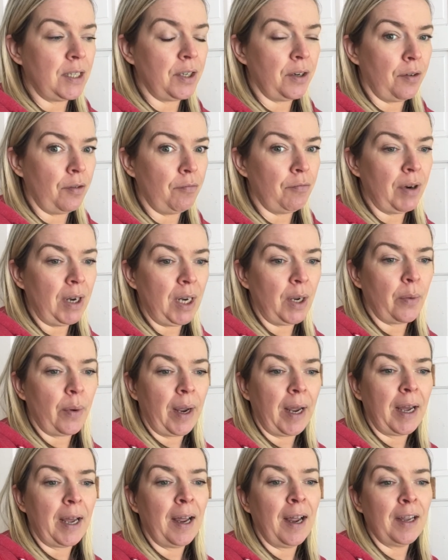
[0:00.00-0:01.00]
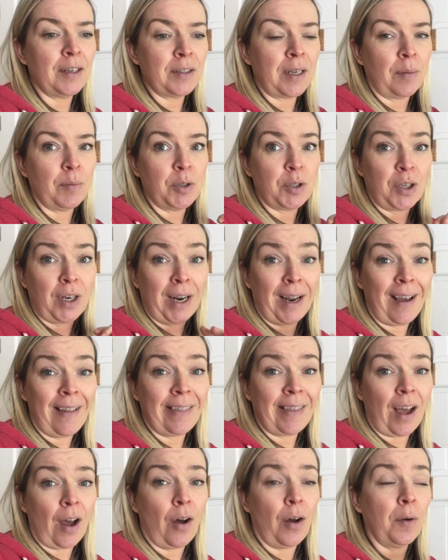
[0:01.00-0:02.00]
do and really quick. So I'm just going to get
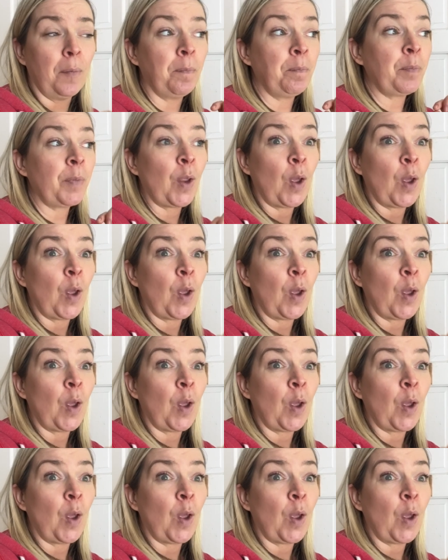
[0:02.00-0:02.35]
that on.